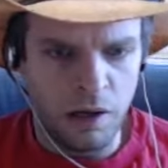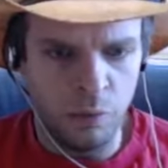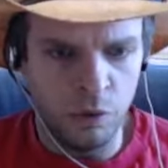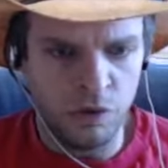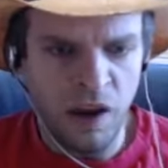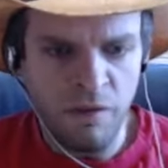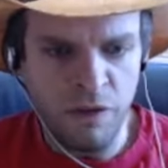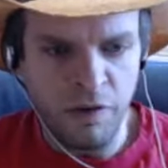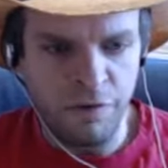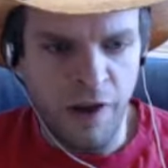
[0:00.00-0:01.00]
We'll save
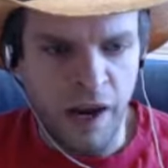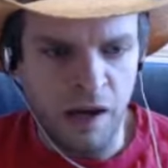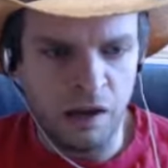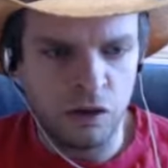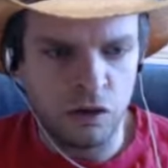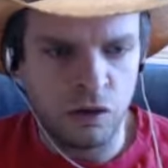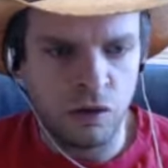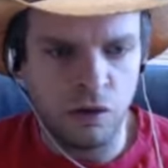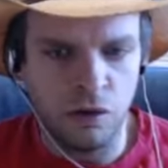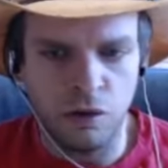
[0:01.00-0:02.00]
the Vanish
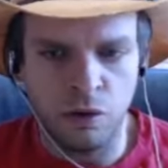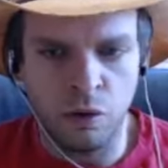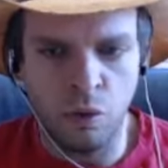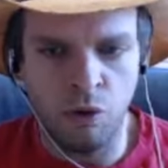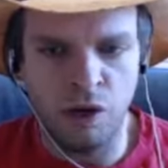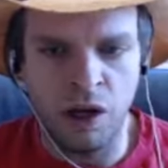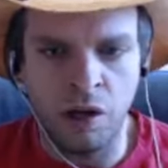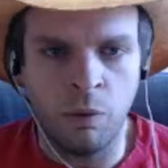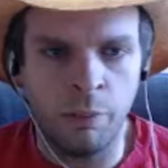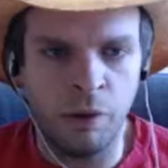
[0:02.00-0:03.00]
to coordinate
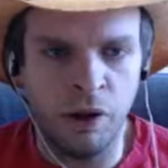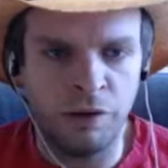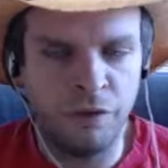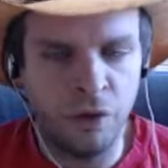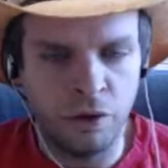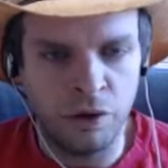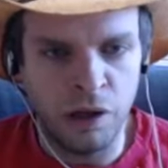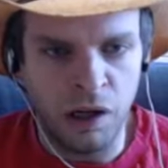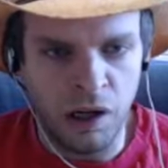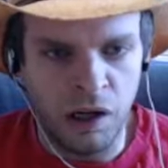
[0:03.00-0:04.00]
it with Blood
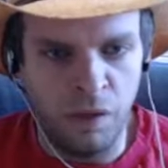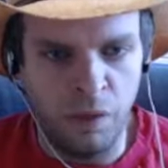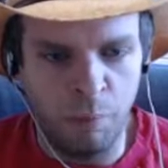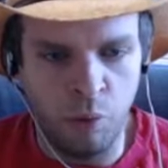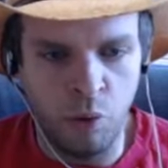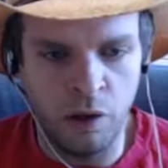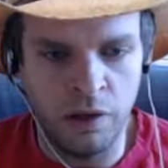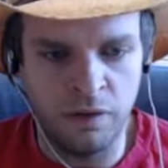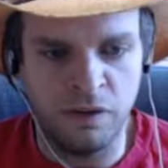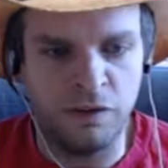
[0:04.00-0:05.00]
Fury on the
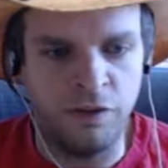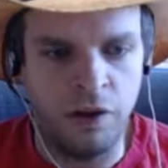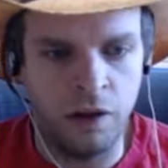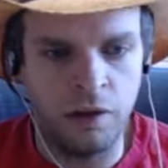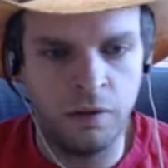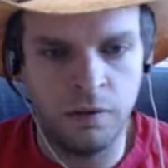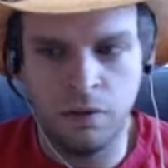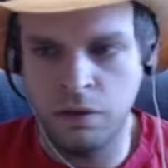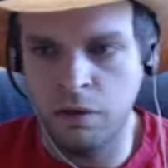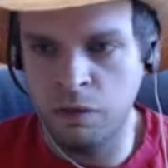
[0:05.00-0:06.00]
Poison
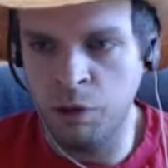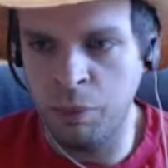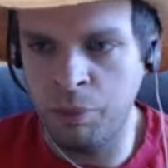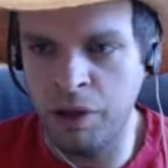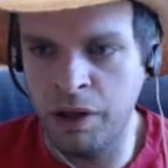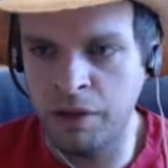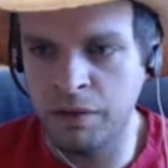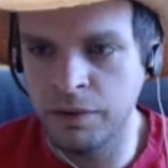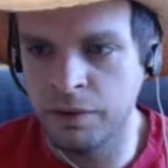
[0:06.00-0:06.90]
phase, is my plan.